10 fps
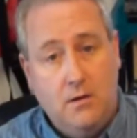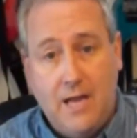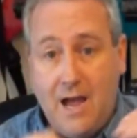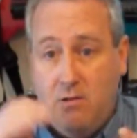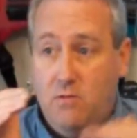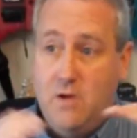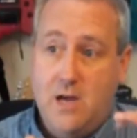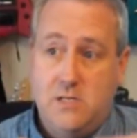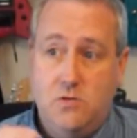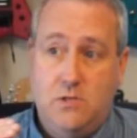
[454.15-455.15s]
Now you've
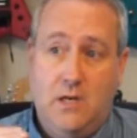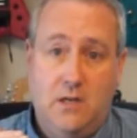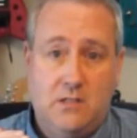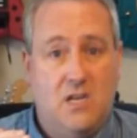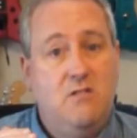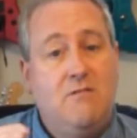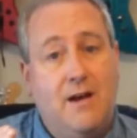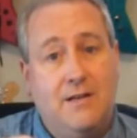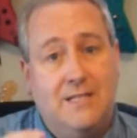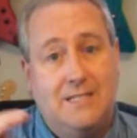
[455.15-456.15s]
got two tenants and you've
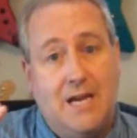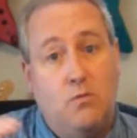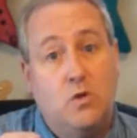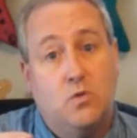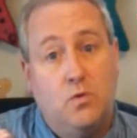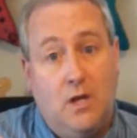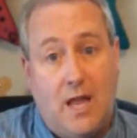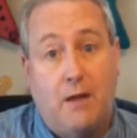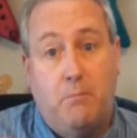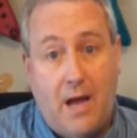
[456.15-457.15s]
got to decide which one
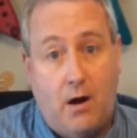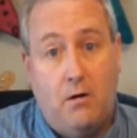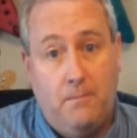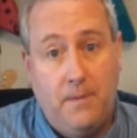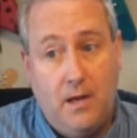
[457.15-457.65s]
you like better.